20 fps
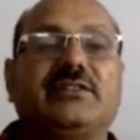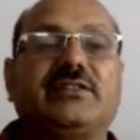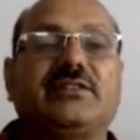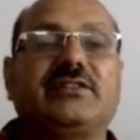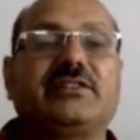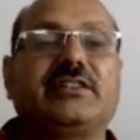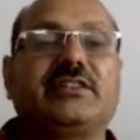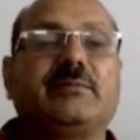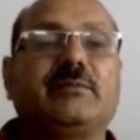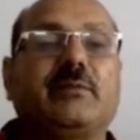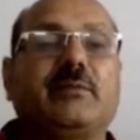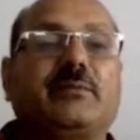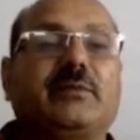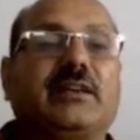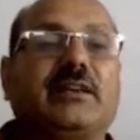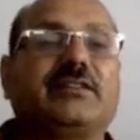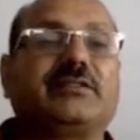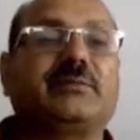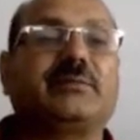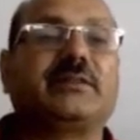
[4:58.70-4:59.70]
system of
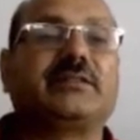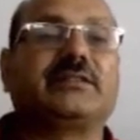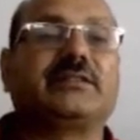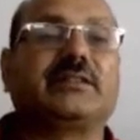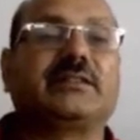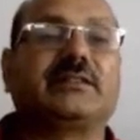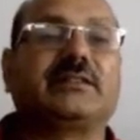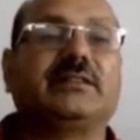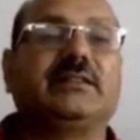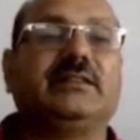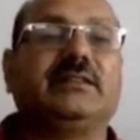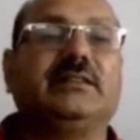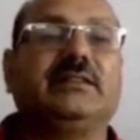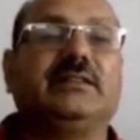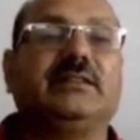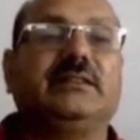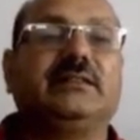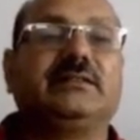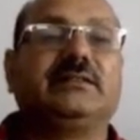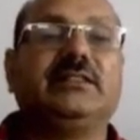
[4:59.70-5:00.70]
classification.
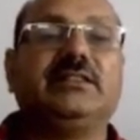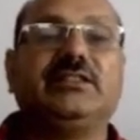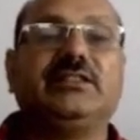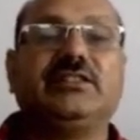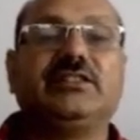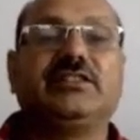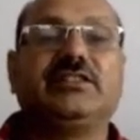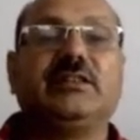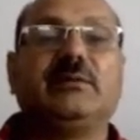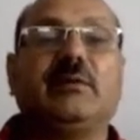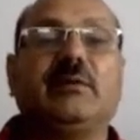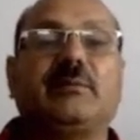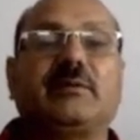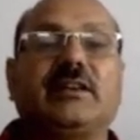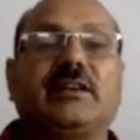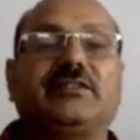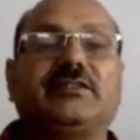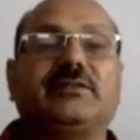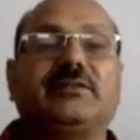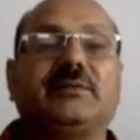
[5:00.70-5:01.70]
This system of
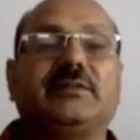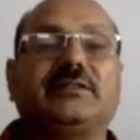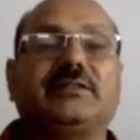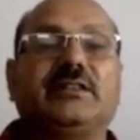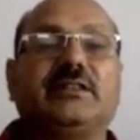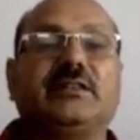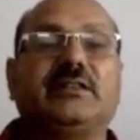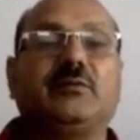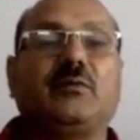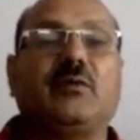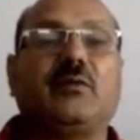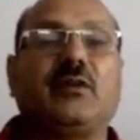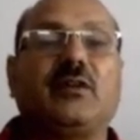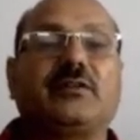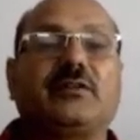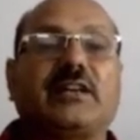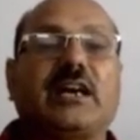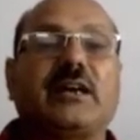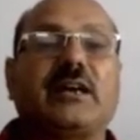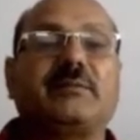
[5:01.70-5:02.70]
classification
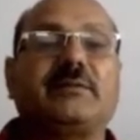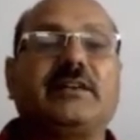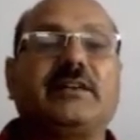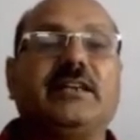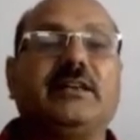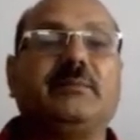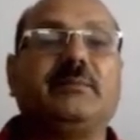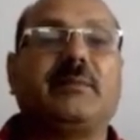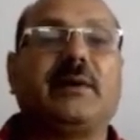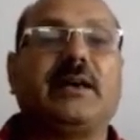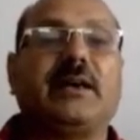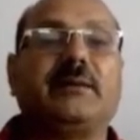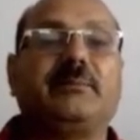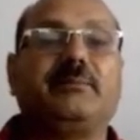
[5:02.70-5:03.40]
was adopted by